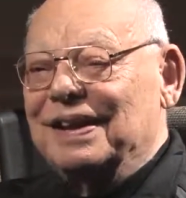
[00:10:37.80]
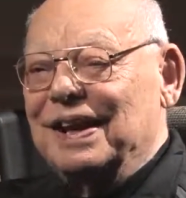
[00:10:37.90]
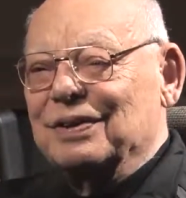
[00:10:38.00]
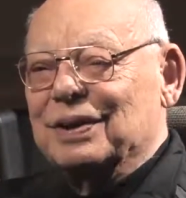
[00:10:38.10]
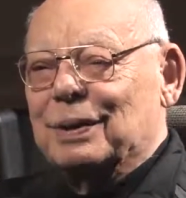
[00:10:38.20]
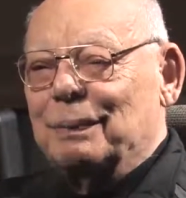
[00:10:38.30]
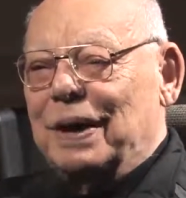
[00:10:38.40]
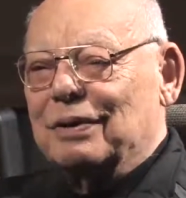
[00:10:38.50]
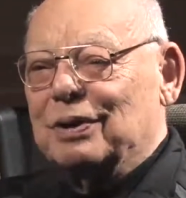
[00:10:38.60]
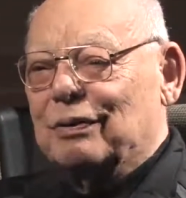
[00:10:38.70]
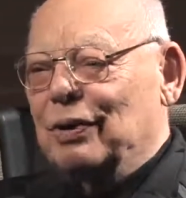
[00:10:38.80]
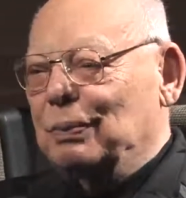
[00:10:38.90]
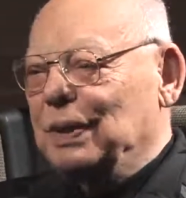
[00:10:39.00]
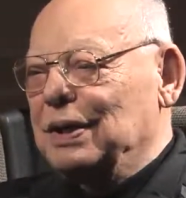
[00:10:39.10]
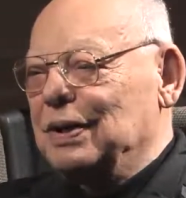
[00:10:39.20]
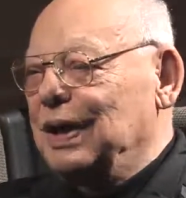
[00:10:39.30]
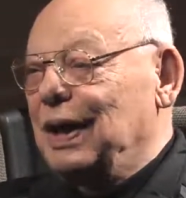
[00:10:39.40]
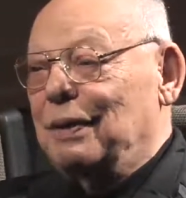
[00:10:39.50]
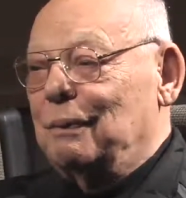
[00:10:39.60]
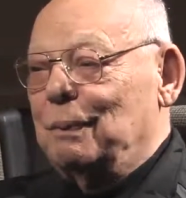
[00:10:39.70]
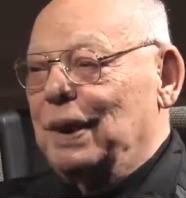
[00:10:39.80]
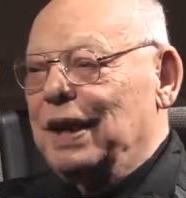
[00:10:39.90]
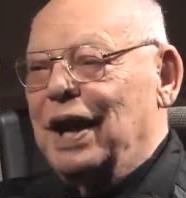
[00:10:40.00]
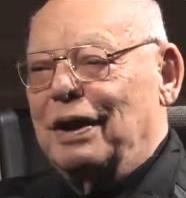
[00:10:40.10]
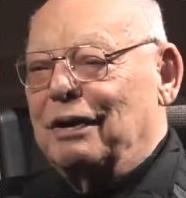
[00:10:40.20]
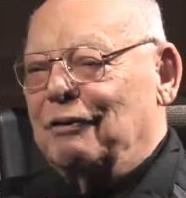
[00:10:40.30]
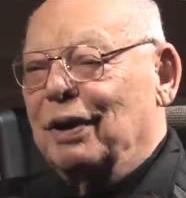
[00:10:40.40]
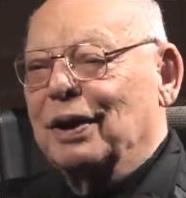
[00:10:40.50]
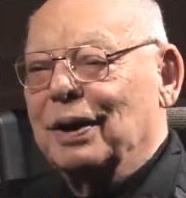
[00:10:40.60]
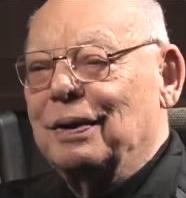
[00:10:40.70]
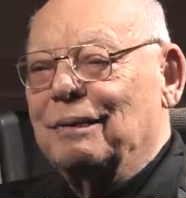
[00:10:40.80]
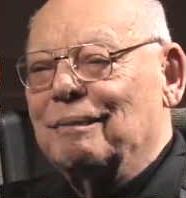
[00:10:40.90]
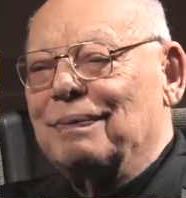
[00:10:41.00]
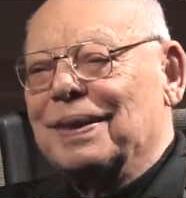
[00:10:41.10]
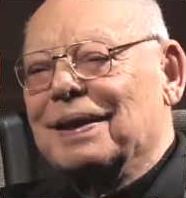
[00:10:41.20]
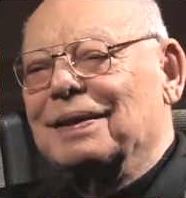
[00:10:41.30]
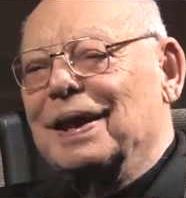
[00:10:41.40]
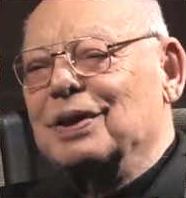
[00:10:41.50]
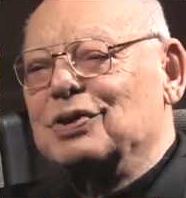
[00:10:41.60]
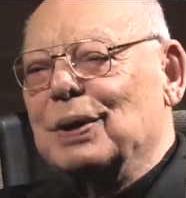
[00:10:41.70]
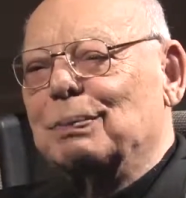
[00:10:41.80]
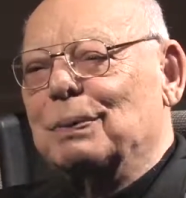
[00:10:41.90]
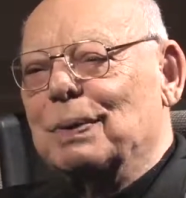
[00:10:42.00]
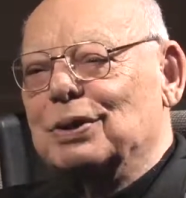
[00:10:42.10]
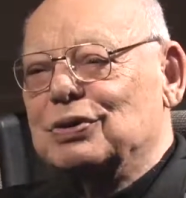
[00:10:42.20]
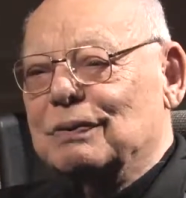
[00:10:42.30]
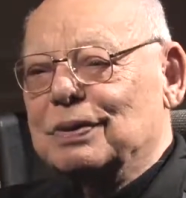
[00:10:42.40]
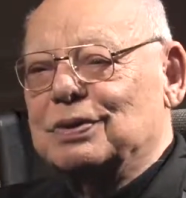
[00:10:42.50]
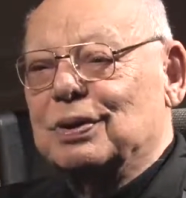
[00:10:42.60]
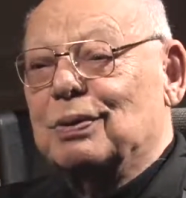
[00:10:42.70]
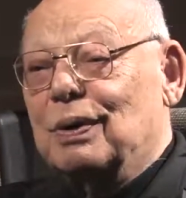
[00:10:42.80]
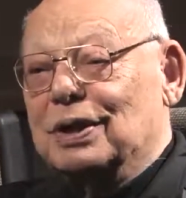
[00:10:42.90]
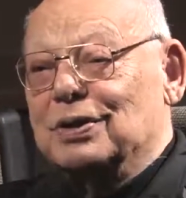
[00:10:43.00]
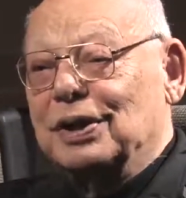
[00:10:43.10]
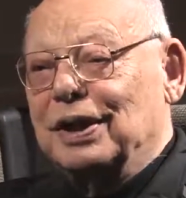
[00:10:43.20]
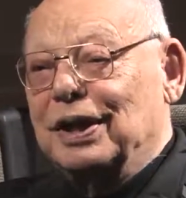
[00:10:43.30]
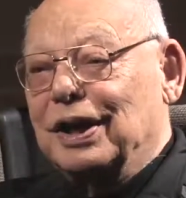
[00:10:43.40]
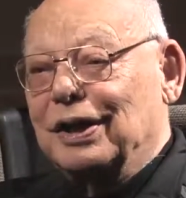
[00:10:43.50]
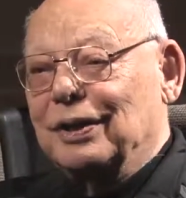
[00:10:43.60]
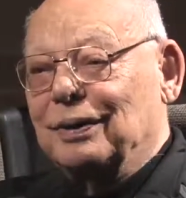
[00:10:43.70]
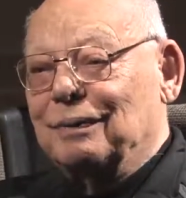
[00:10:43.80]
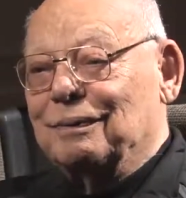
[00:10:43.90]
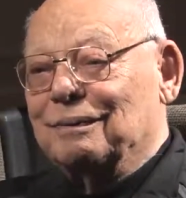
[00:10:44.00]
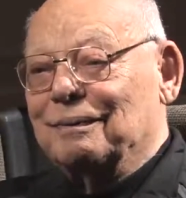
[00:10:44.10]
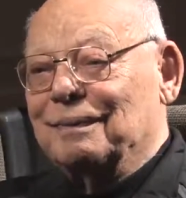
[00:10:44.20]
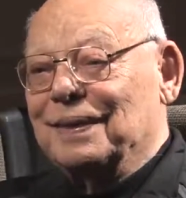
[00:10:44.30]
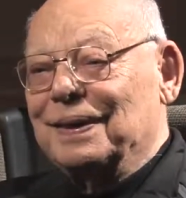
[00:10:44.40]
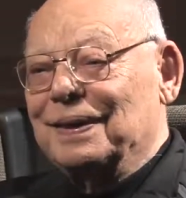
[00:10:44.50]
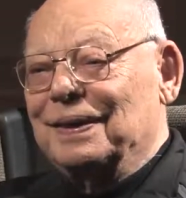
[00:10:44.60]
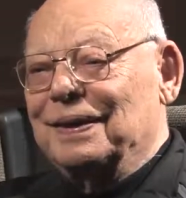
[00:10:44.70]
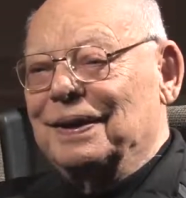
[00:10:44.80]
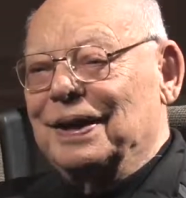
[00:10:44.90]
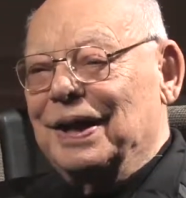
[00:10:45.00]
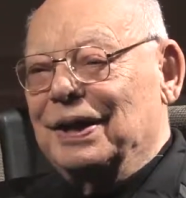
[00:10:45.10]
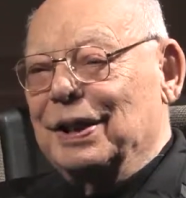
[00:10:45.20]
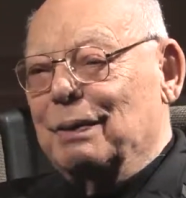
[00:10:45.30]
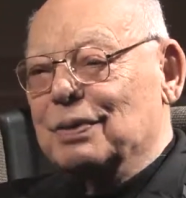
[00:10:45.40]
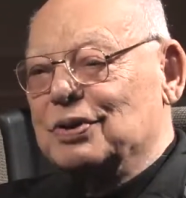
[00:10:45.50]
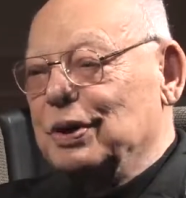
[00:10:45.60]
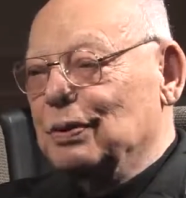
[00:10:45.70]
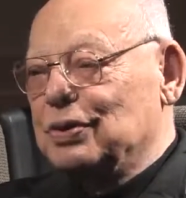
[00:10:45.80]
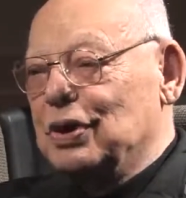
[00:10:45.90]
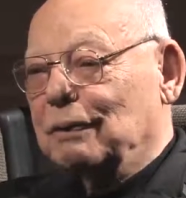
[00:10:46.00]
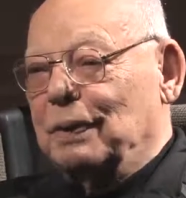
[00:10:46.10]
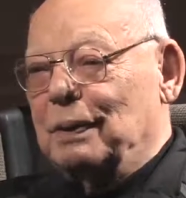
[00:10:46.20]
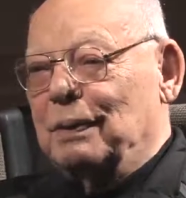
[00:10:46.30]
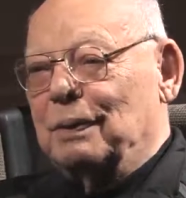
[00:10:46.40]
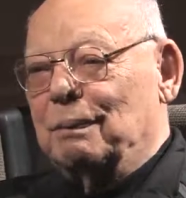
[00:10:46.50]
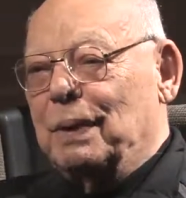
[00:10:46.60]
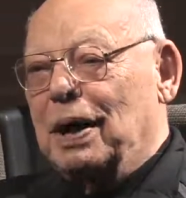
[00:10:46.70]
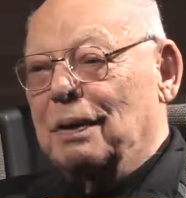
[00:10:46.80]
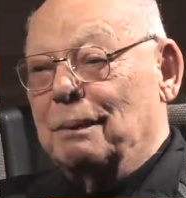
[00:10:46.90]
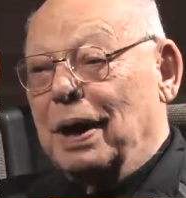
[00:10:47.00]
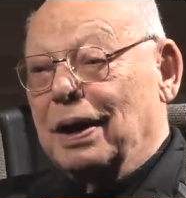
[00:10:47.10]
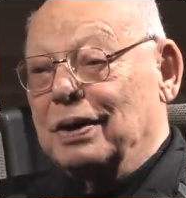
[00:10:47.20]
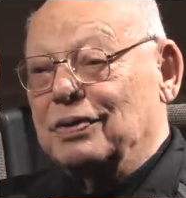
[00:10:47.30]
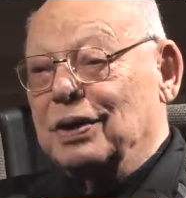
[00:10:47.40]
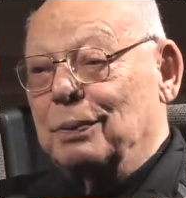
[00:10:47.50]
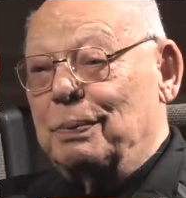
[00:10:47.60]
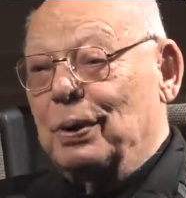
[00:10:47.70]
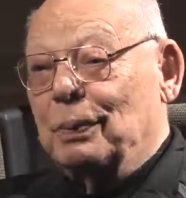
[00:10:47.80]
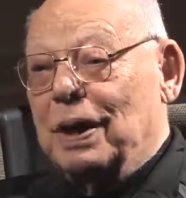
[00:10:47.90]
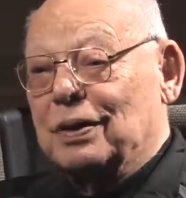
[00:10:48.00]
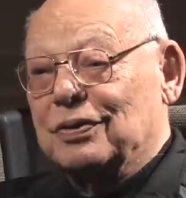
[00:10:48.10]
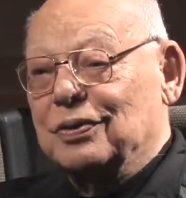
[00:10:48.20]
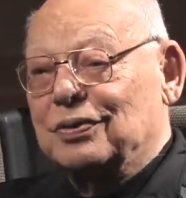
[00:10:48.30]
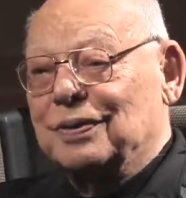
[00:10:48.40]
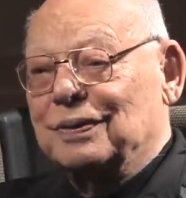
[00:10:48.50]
As a composite group, but not really. They shipped a bunch of us to Kwajalein Island, and they were still shoveling bodies in pillboxes